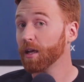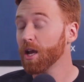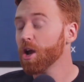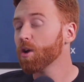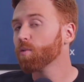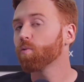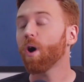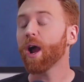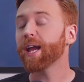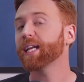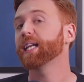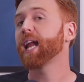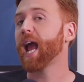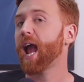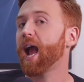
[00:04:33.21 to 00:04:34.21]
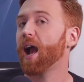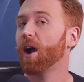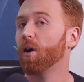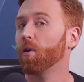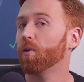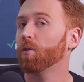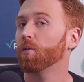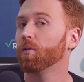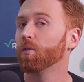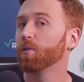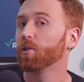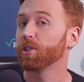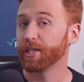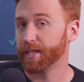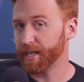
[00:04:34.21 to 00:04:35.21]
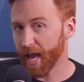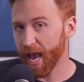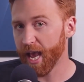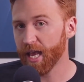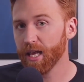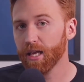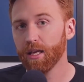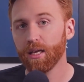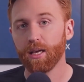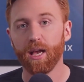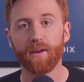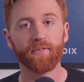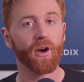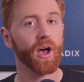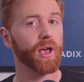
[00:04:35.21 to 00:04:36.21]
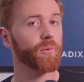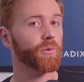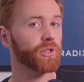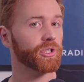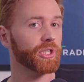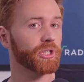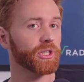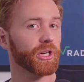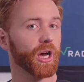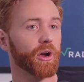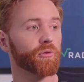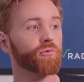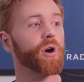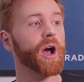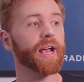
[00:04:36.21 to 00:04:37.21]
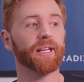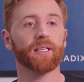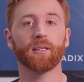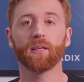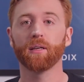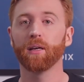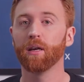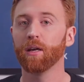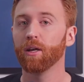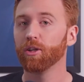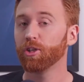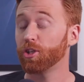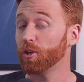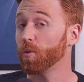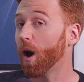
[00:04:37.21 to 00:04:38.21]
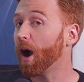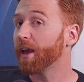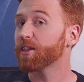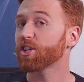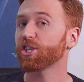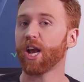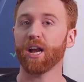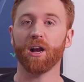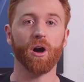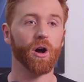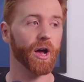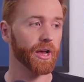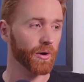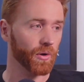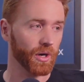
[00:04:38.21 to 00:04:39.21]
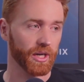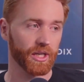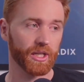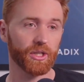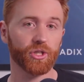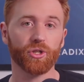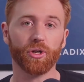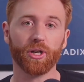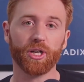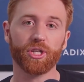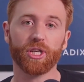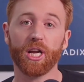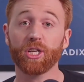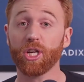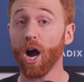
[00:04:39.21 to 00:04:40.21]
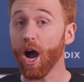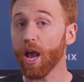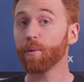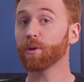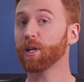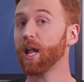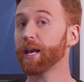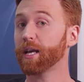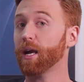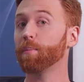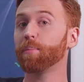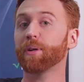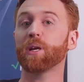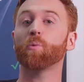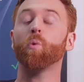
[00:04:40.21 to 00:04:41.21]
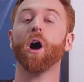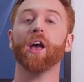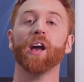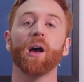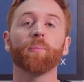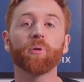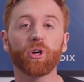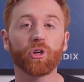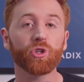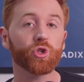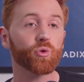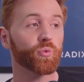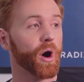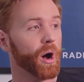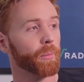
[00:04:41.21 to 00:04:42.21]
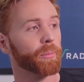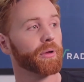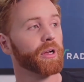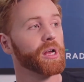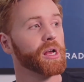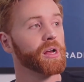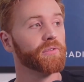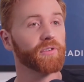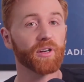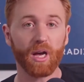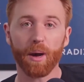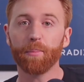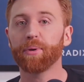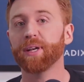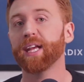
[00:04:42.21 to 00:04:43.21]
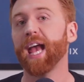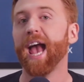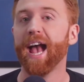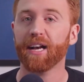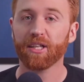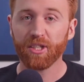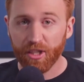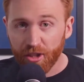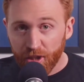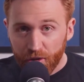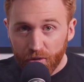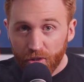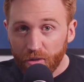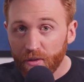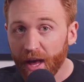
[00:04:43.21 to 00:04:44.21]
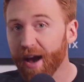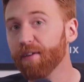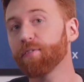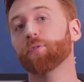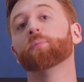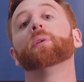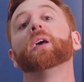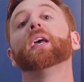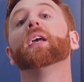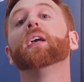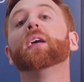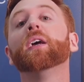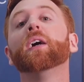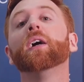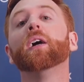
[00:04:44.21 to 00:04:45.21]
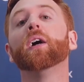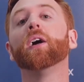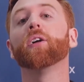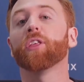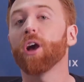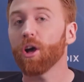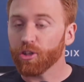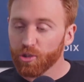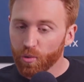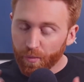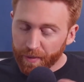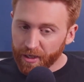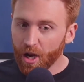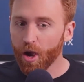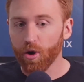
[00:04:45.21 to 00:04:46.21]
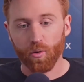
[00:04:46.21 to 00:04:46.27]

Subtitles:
Right now, today, if I wanted to go, right, to either Shanghai or London Stock Exchange, I would like company Y. I'm going to swap for company X. Can you do that for me? The answer would be no.